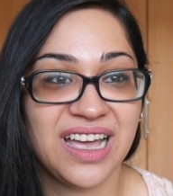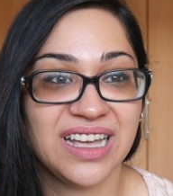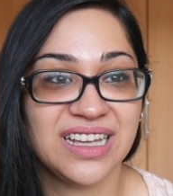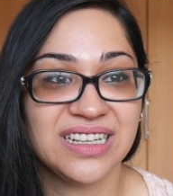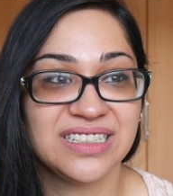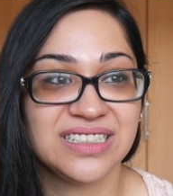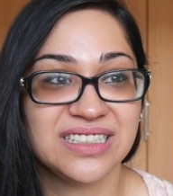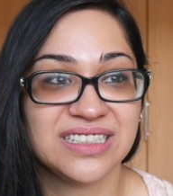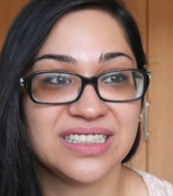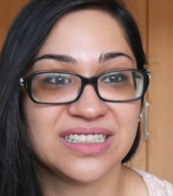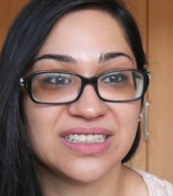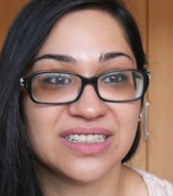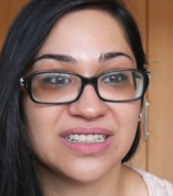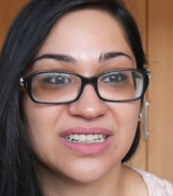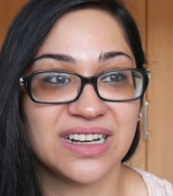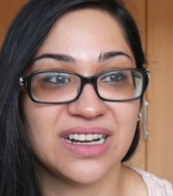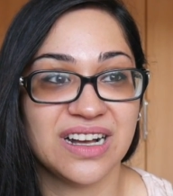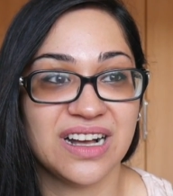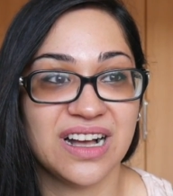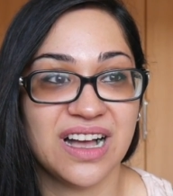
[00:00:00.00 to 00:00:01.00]
And
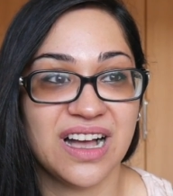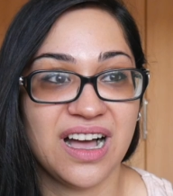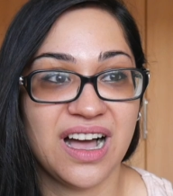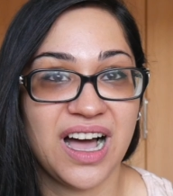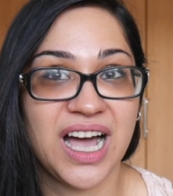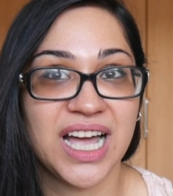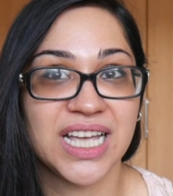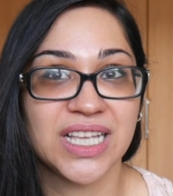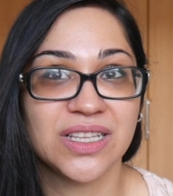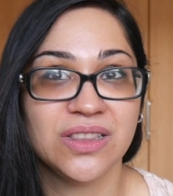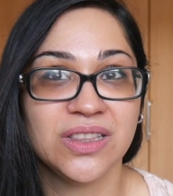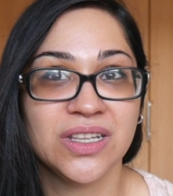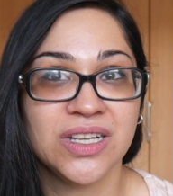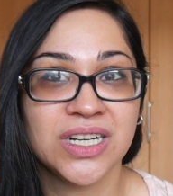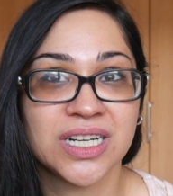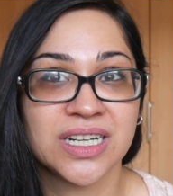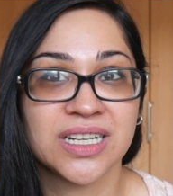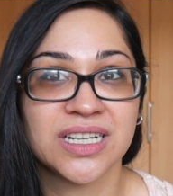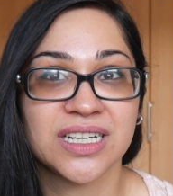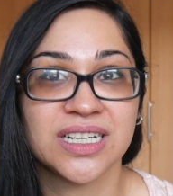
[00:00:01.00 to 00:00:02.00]
I
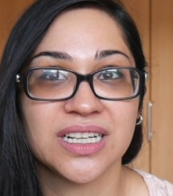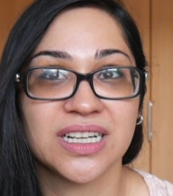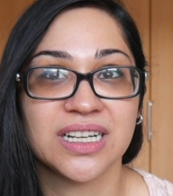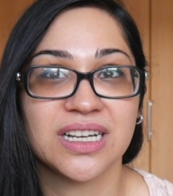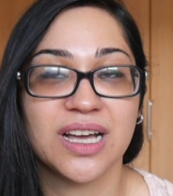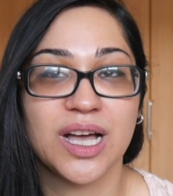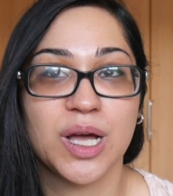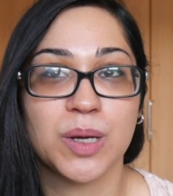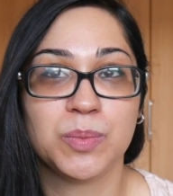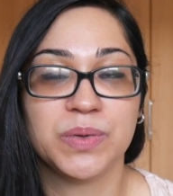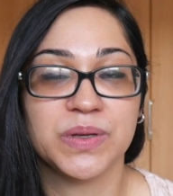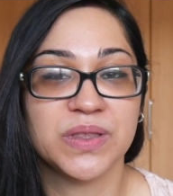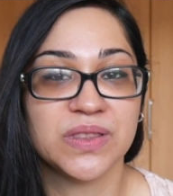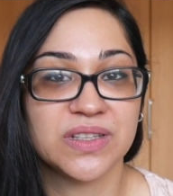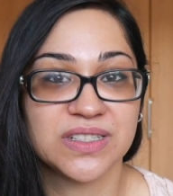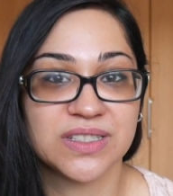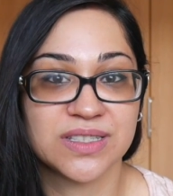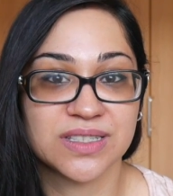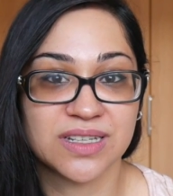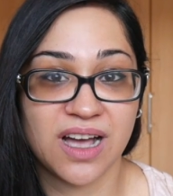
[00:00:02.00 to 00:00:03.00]
look up
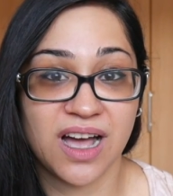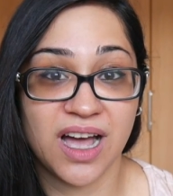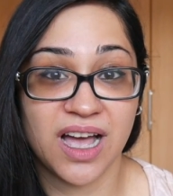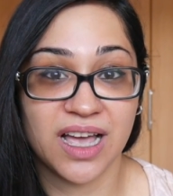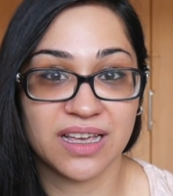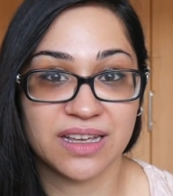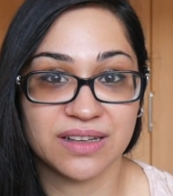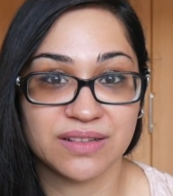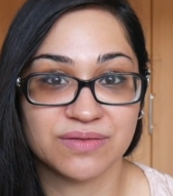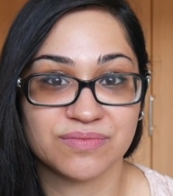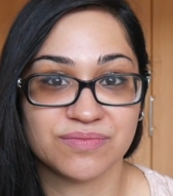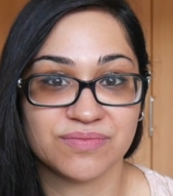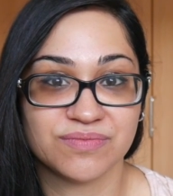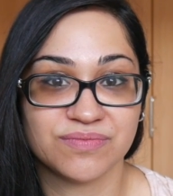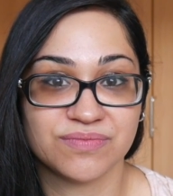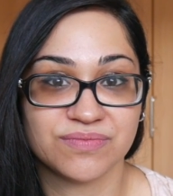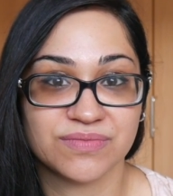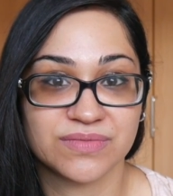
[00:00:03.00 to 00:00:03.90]
in the sky.